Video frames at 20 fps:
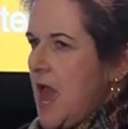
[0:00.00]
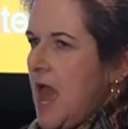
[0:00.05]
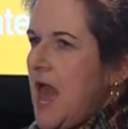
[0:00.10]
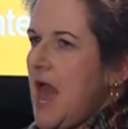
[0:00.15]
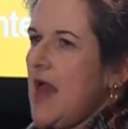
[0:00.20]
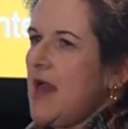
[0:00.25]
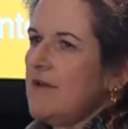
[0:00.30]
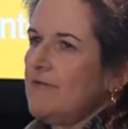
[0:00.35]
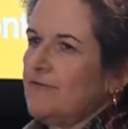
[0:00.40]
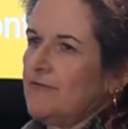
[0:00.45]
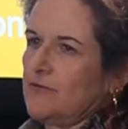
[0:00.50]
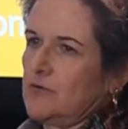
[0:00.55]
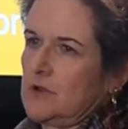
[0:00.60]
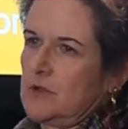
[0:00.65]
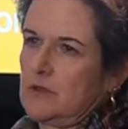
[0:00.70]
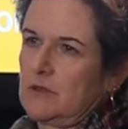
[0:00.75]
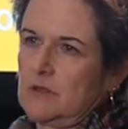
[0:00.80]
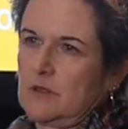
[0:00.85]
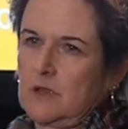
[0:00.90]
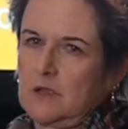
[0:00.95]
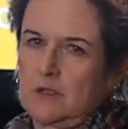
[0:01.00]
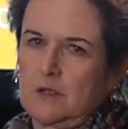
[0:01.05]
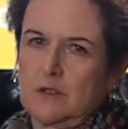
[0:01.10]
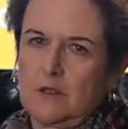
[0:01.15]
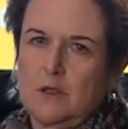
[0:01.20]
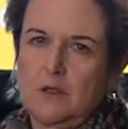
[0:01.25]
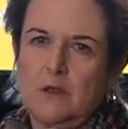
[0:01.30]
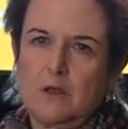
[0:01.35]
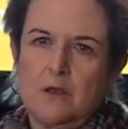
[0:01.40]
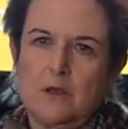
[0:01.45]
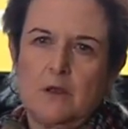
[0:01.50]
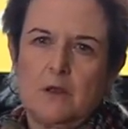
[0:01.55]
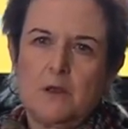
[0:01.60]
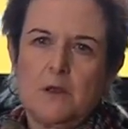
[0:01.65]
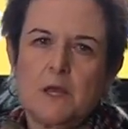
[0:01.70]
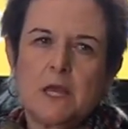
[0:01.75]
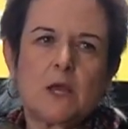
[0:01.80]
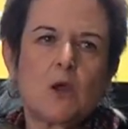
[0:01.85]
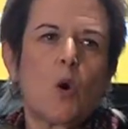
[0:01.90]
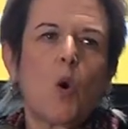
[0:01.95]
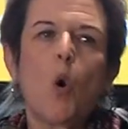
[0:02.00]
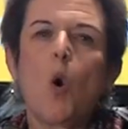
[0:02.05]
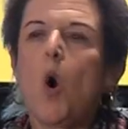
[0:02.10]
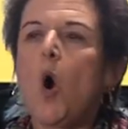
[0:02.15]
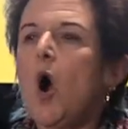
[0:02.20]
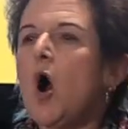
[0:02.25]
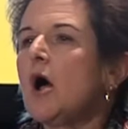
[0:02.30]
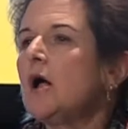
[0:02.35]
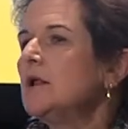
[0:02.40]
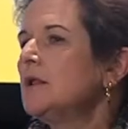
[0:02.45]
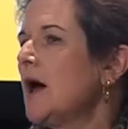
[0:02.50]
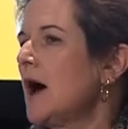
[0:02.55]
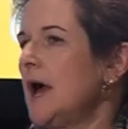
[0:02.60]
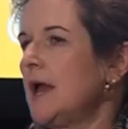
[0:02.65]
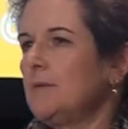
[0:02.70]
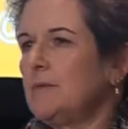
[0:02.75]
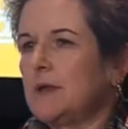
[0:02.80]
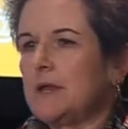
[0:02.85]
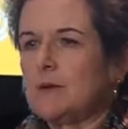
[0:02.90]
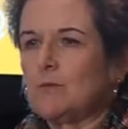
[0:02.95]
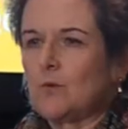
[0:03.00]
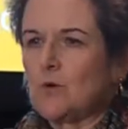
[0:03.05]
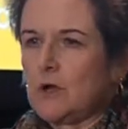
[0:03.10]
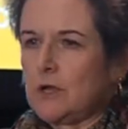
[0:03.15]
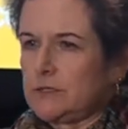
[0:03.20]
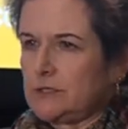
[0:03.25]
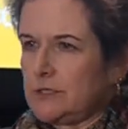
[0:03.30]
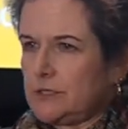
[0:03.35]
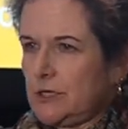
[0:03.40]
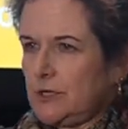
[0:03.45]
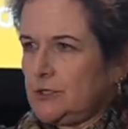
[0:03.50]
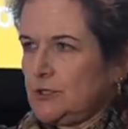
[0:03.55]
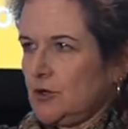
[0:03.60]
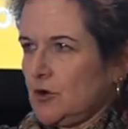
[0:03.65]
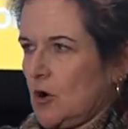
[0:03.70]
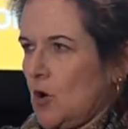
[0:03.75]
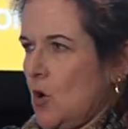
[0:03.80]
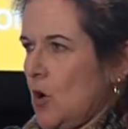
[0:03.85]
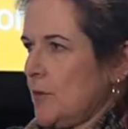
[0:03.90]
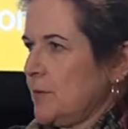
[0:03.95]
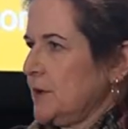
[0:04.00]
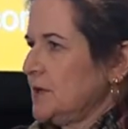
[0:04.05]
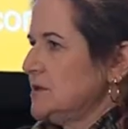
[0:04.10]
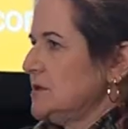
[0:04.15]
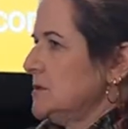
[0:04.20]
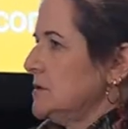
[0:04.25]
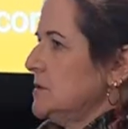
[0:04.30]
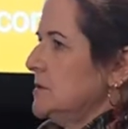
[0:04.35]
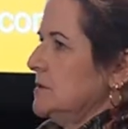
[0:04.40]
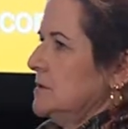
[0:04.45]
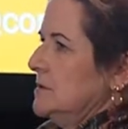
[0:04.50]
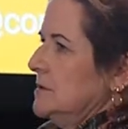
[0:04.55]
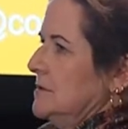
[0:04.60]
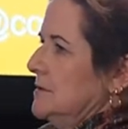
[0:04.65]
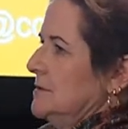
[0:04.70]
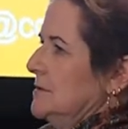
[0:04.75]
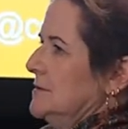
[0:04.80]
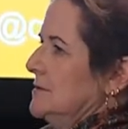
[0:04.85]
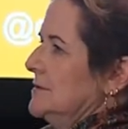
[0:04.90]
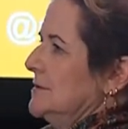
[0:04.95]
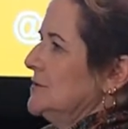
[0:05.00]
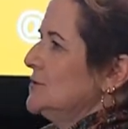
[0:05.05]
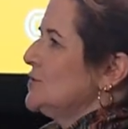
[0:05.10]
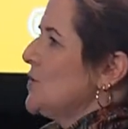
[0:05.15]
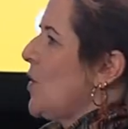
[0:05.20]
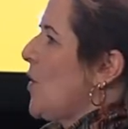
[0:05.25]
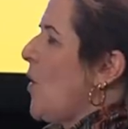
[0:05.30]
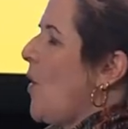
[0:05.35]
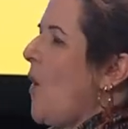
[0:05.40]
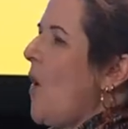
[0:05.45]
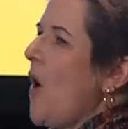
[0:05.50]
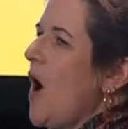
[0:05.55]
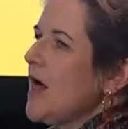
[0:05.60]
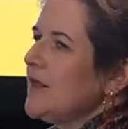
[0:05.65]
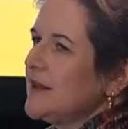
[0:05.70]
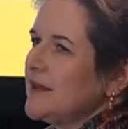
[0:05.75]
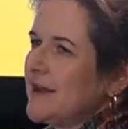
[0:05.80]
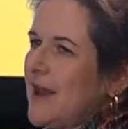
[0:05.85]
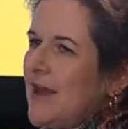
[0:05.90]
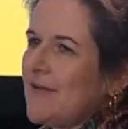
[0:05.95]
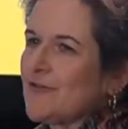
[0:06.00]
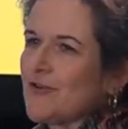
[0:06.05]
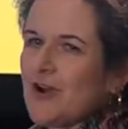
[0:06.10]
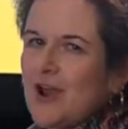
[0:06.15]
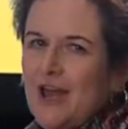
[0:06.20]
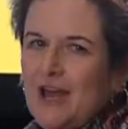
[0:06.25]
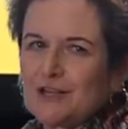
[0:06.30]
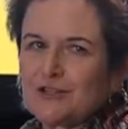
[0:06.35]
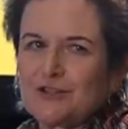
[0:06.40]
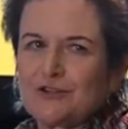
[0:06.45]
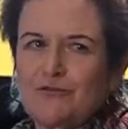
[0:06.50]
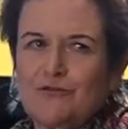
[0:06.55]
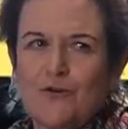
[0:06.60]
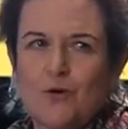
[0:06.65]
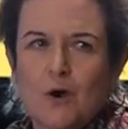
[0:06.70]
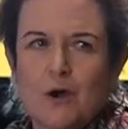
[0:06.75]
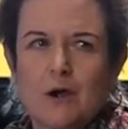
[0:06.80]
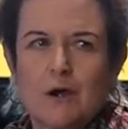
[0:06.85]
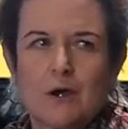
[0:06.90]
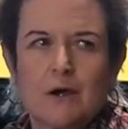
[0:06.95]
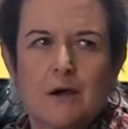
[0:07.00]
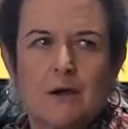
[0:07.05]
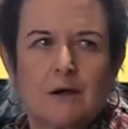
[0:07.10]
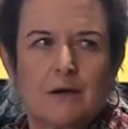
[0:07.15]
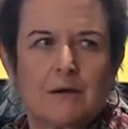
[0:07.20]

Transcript: Everything. All IBM wants is your corpus. It's all it ever asked for.